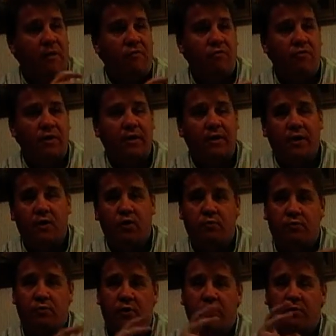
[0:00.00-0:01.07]
a really good
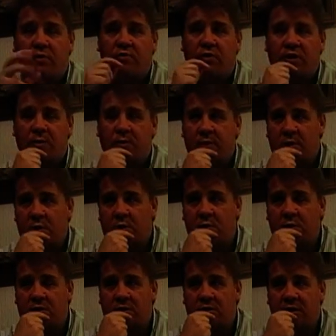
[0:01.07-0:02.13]
broad grasp of the
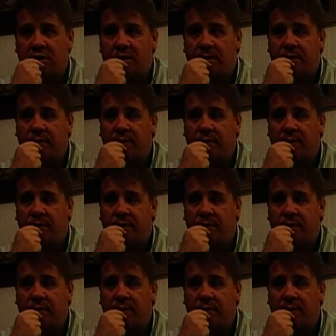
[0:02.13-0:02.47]
Trinity.